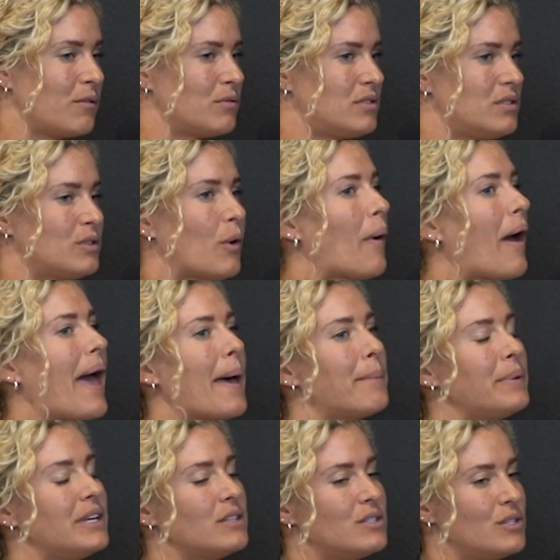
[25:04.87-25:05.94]
I was so
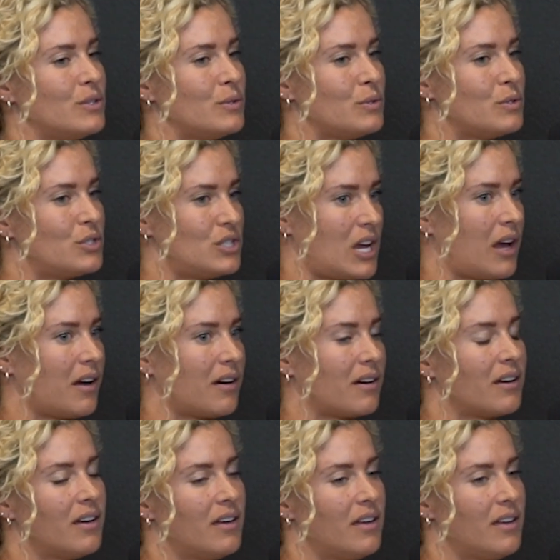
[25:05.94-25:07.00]
happy to
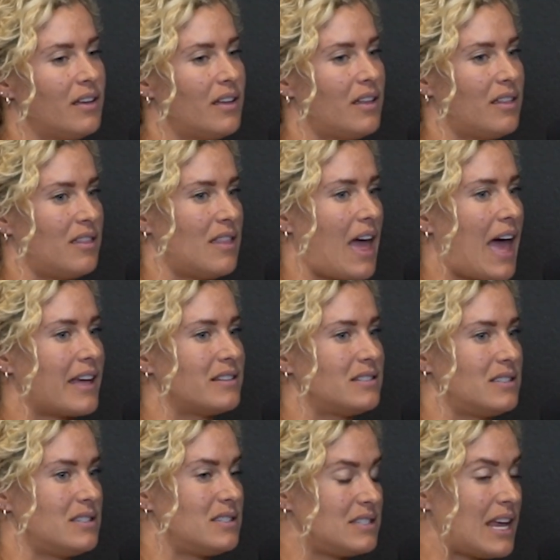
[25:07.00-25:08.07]
share that
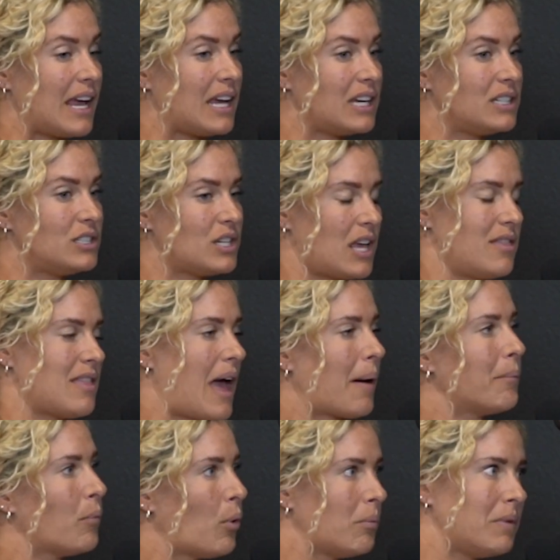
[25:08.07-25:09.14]
stage and
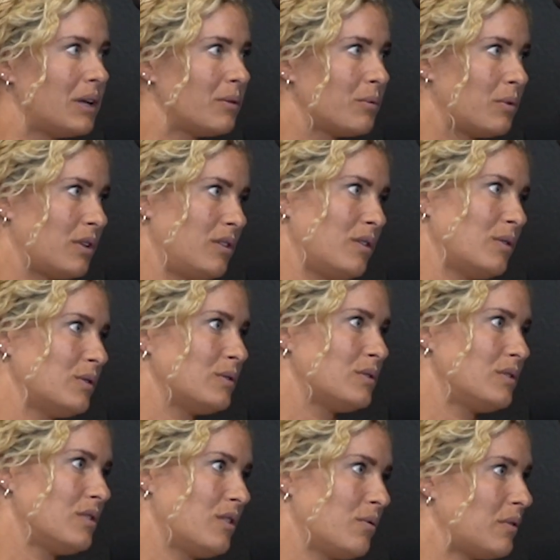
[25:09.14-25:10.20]
that moment with
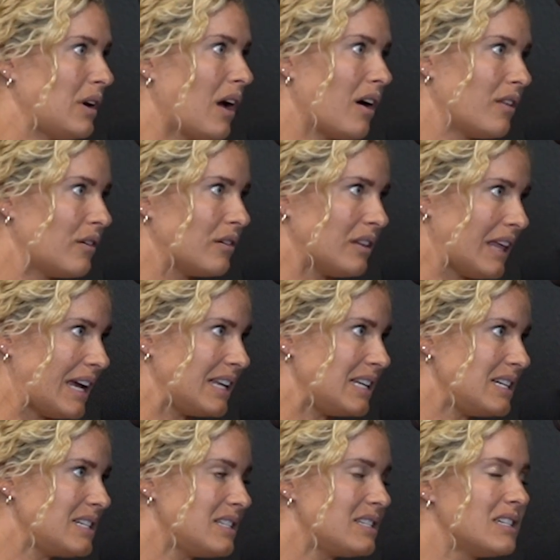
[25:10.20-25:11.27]
those 3 other
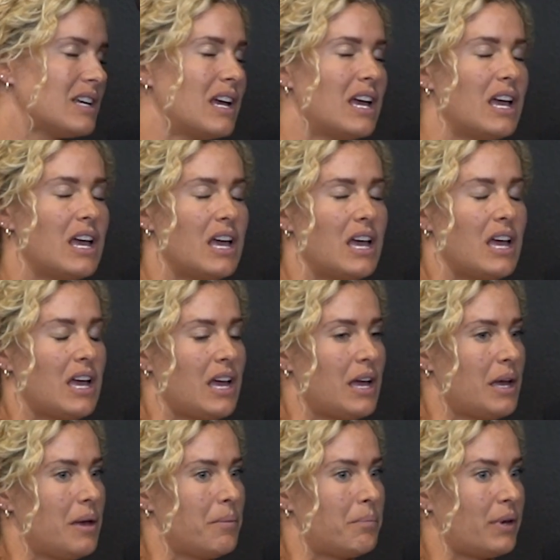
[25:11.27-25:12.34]
ladies,
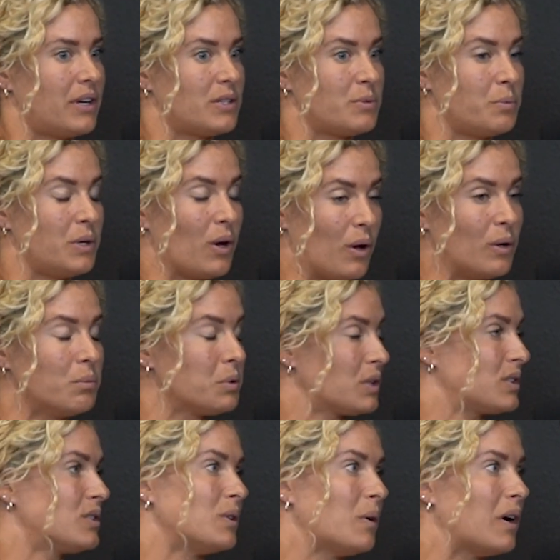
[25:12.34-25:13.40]
because we all
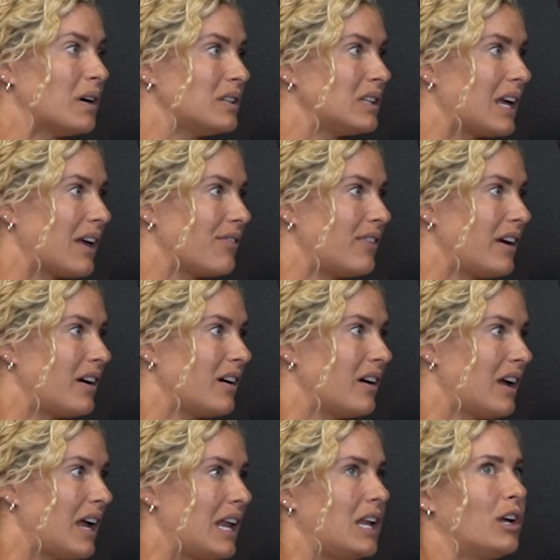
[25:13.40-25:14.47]
worked so hard to get
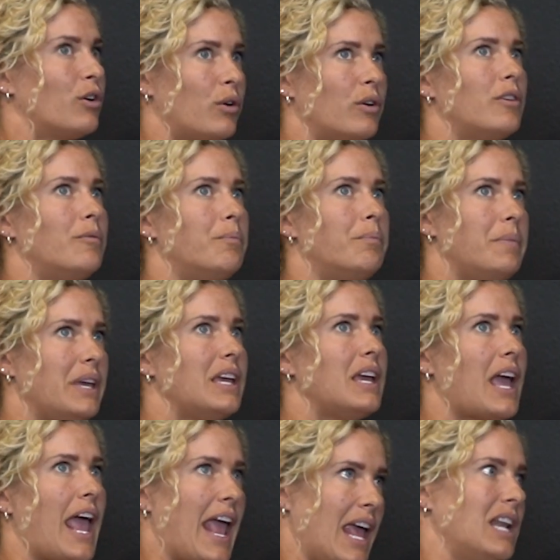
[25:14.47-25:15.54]
there. And it could
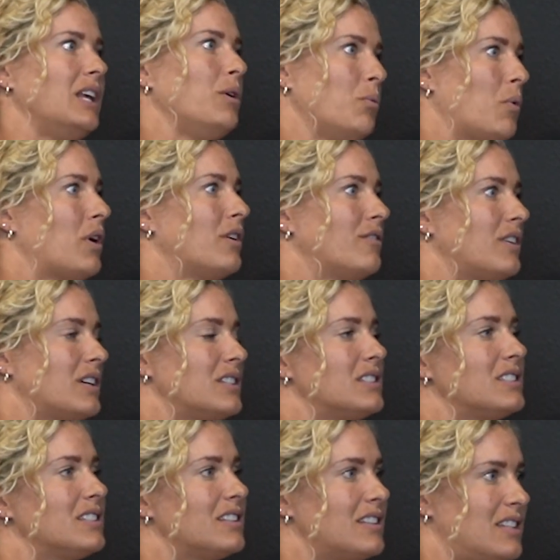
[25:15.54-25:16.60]
be any one of
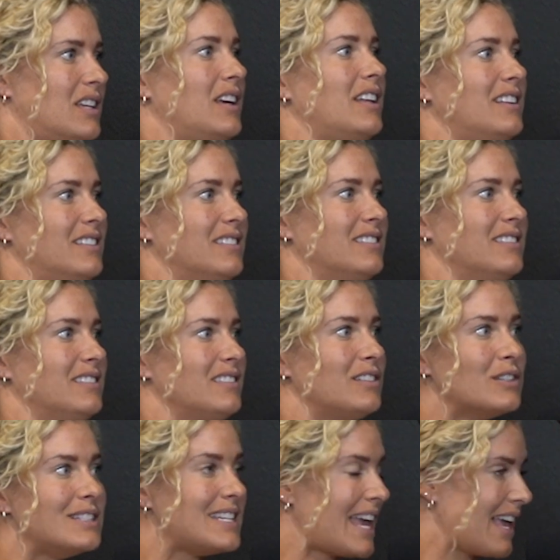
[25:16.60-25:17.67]
us that
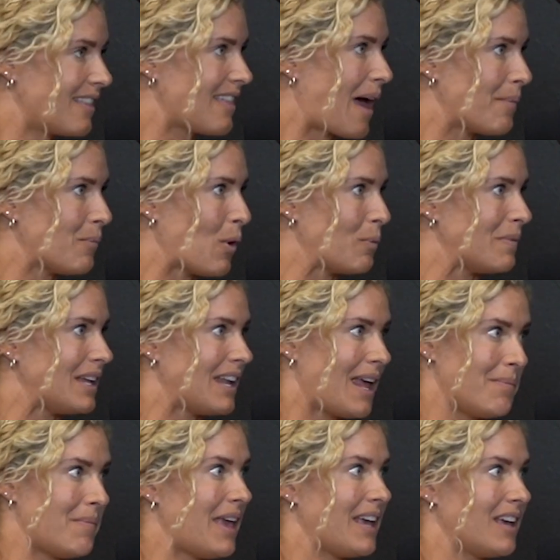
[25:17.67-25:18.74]
could take that moment
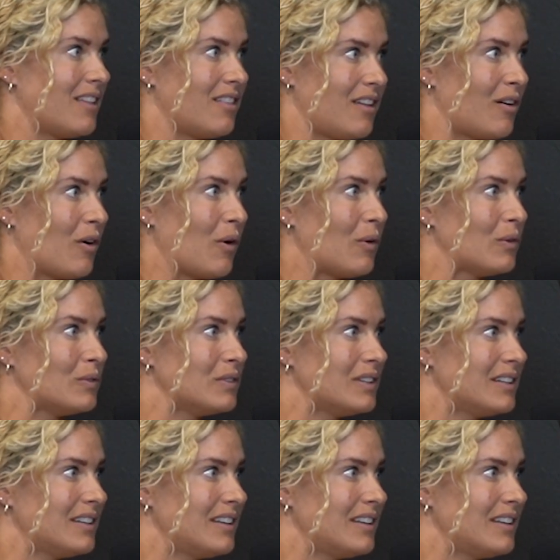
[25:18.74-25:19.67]
and make it their own.